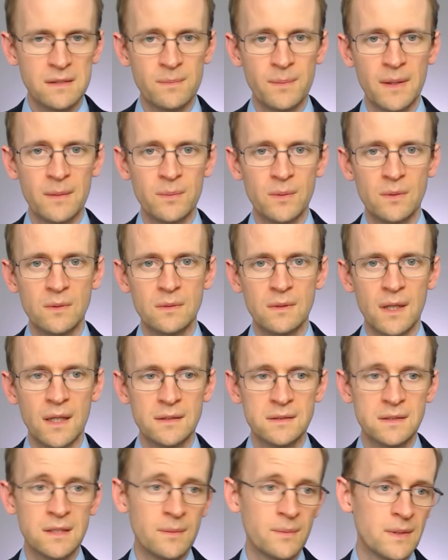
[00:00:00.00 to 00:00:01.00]
to people,
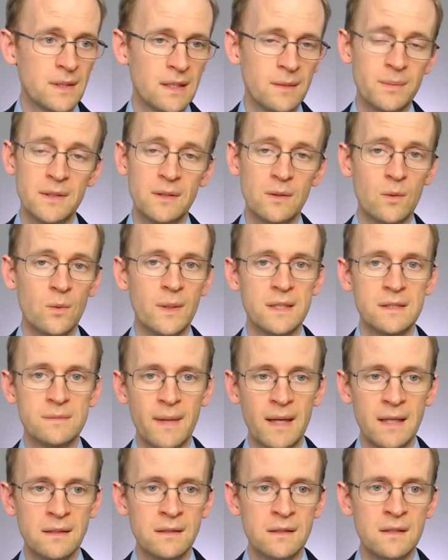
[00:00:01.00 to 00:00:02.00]
typically but not always
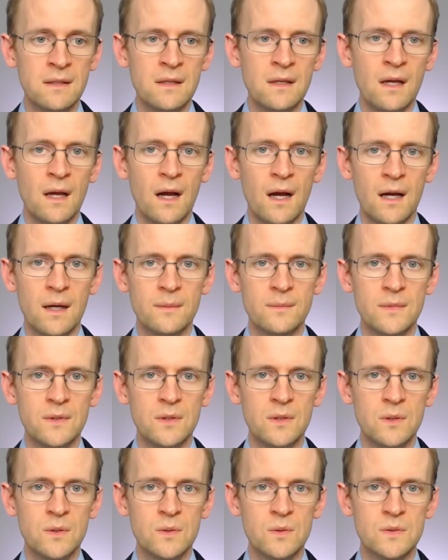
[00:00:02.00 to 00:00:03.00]
men,
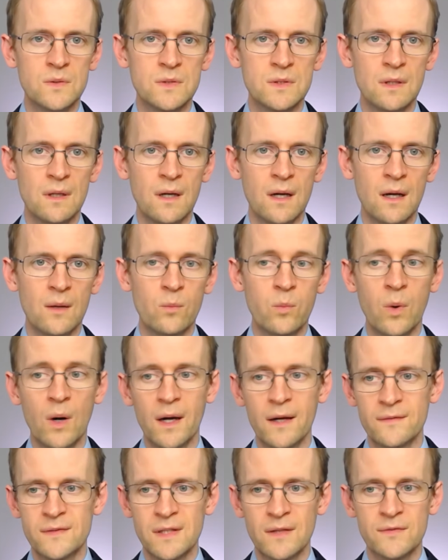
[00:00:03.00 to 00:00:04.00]
whose
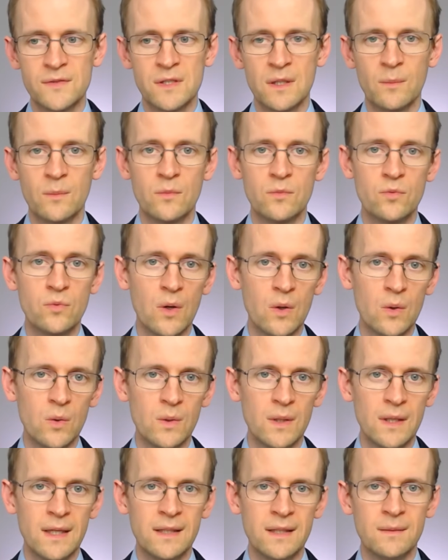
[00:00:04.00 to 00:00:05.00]
wives have some
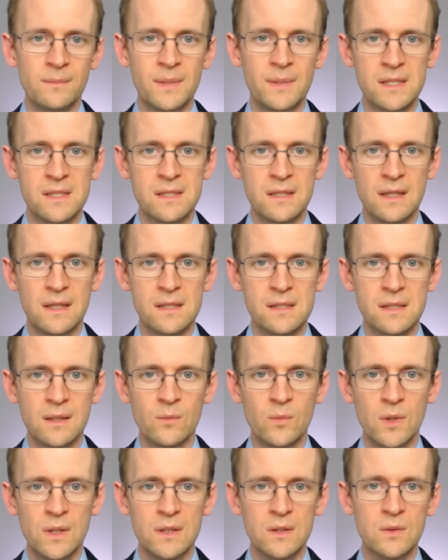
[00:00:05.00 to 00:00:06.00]
role in the business.
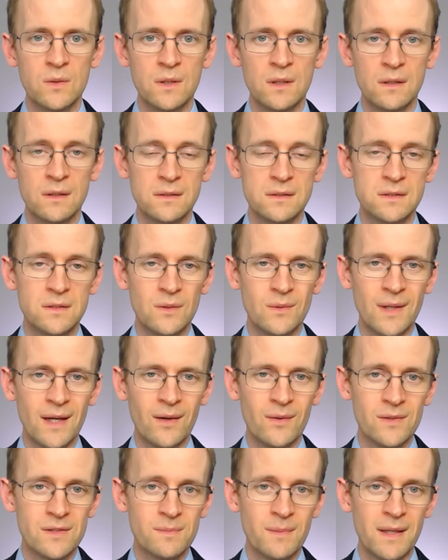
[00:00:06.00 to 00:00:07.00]
And what you can't do
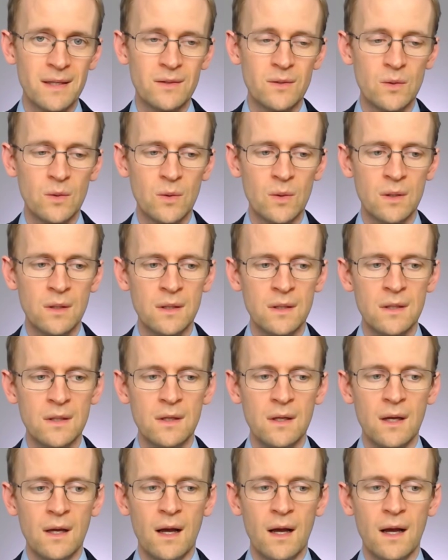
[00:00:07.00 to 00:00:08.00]
now is make your
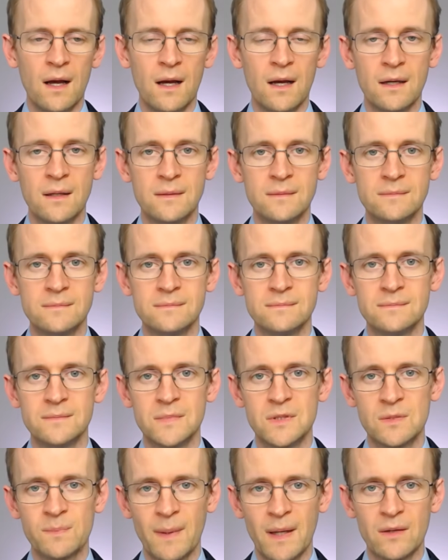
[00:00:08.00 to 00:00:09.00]

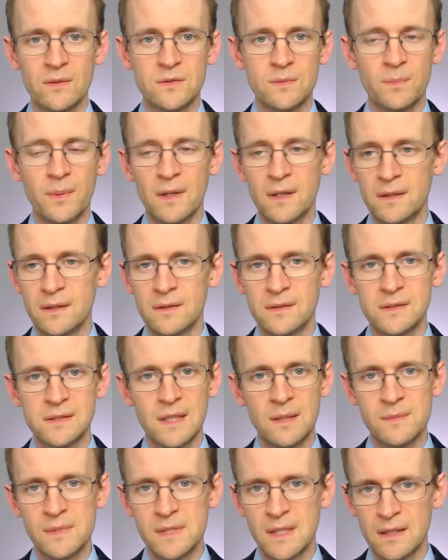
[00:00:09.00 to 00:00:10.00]
spouse, partner, or
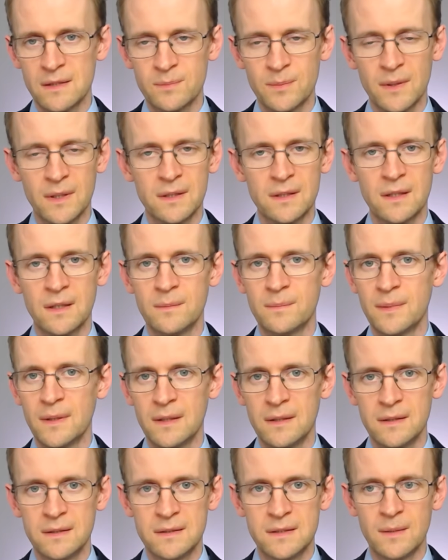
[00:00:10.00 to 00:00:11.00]
same-sex partner, but
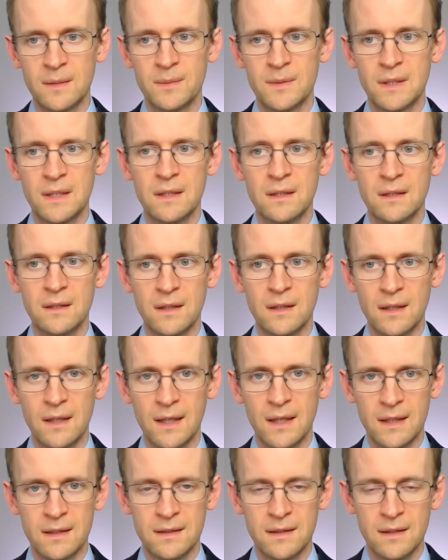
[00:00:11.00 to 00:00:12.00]
typically
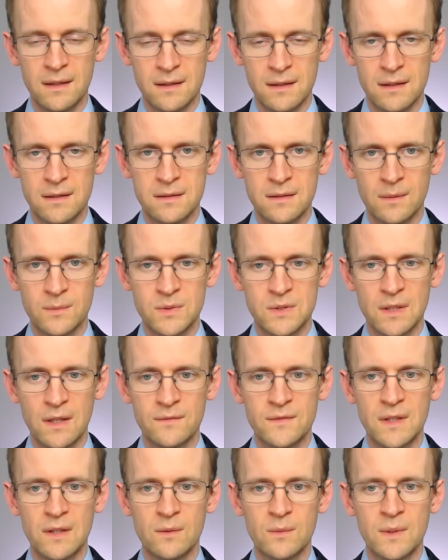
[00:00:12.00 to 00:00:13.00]
in the examples
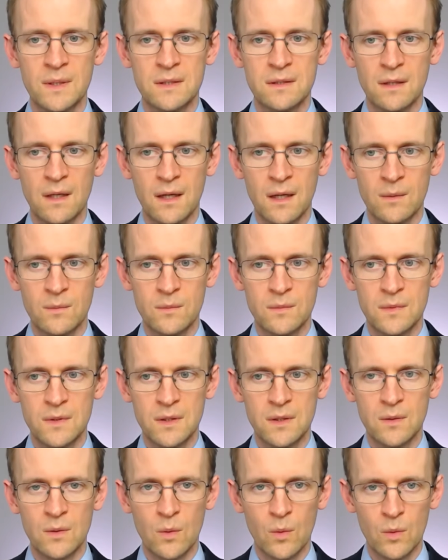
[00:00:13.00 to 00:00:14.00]
I've dealt with,
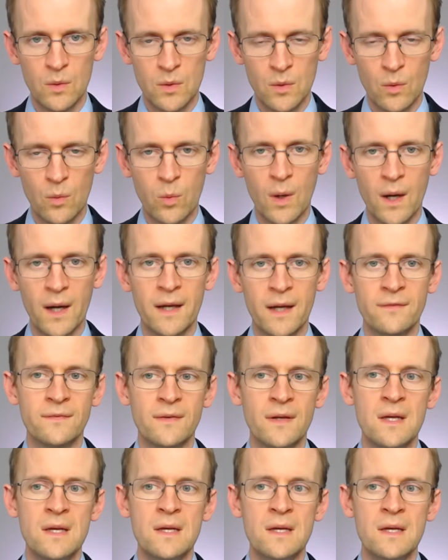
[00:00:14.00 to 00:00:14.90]
your wife,